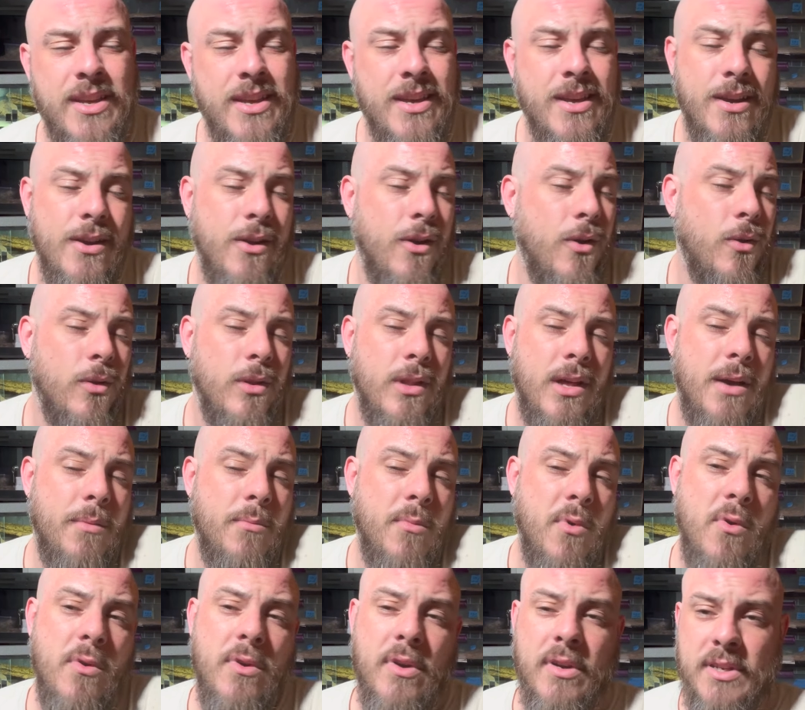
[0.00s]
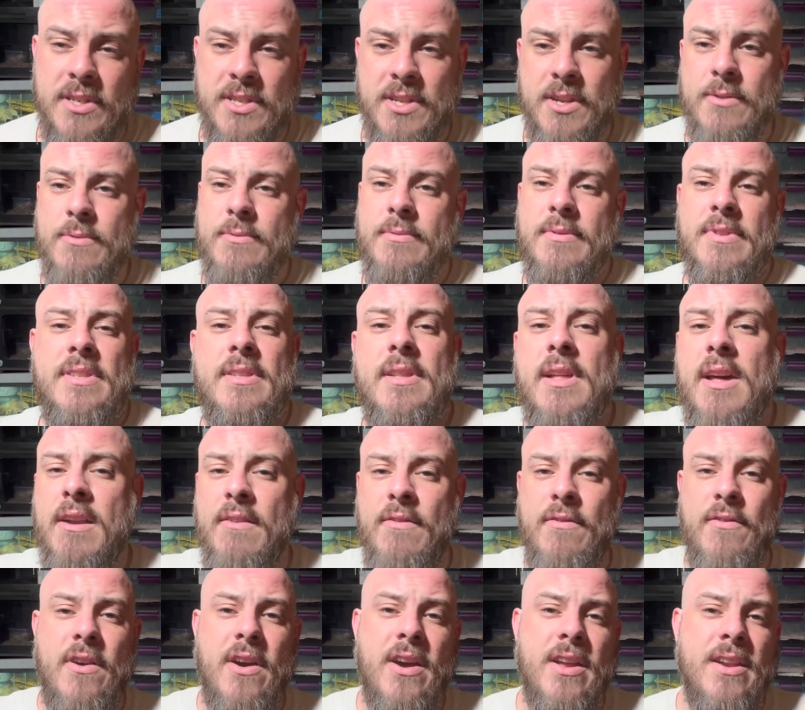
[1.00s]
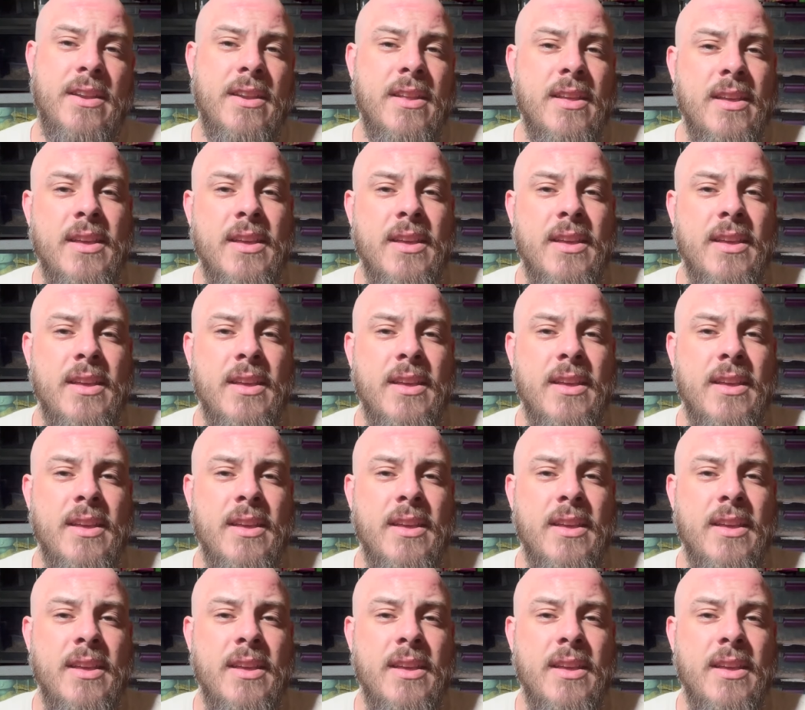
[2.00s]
and a whole lot more. So a lot of fun.